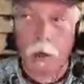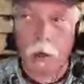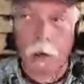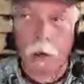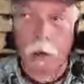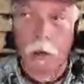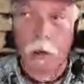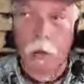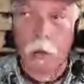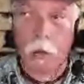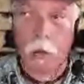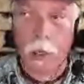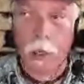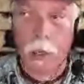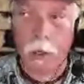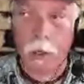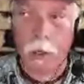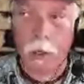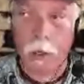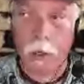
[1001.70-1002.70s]
And
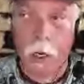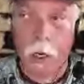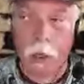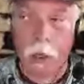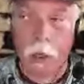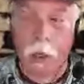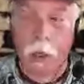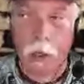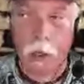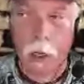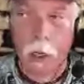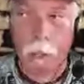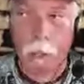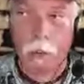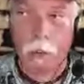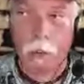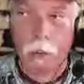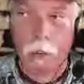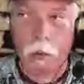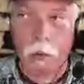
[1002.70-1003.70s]
so I let
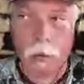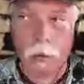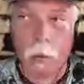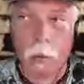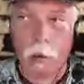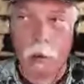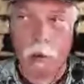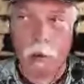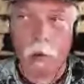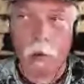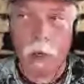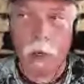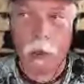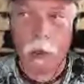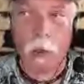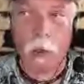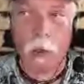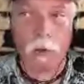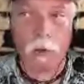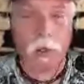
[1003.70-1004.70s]
a couple
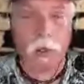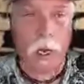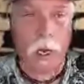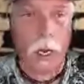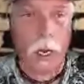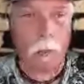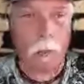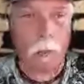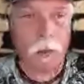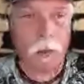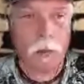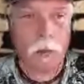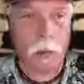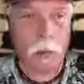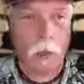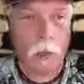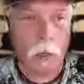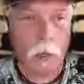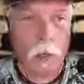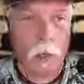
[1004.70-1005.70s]
smaller credit cards
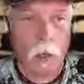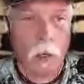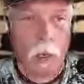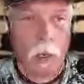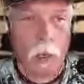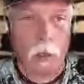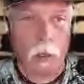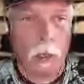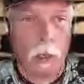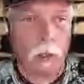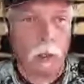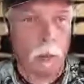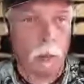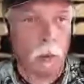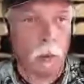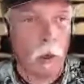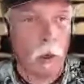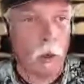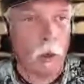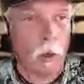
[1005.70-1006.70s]
lapse and
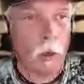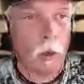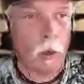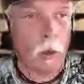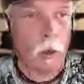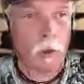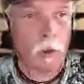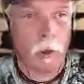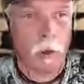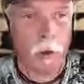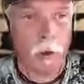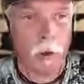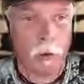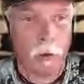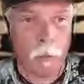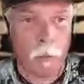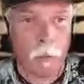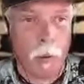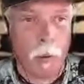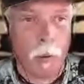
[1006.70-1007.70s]
let them go to
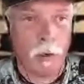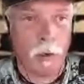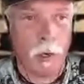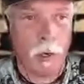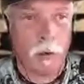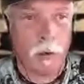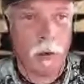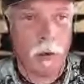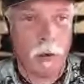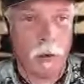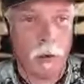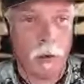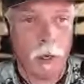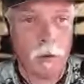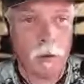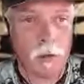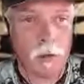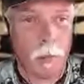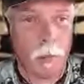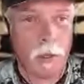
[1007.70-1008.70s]
third party debt
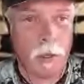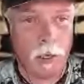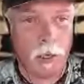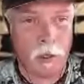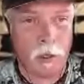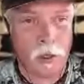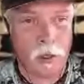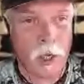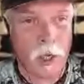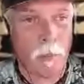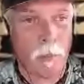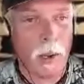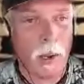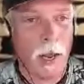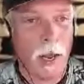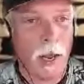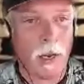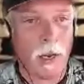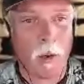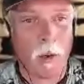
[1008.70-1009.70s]
collectors. I mean, I just sat
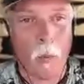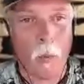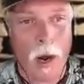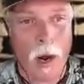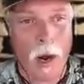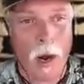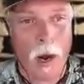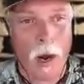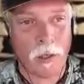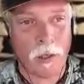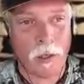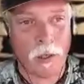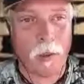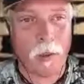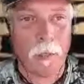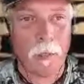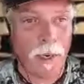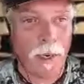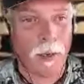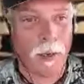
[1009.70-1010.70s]
back and watched the
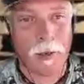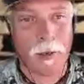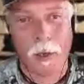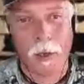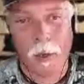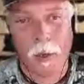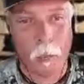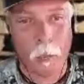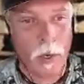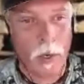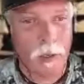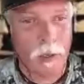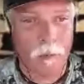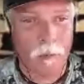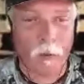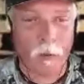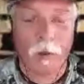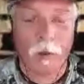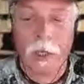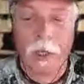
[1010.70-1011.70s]
mail and waited
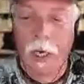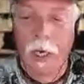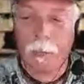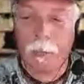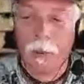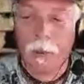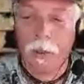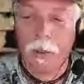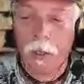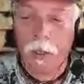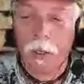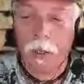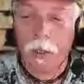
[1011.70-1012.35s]
for it to happen.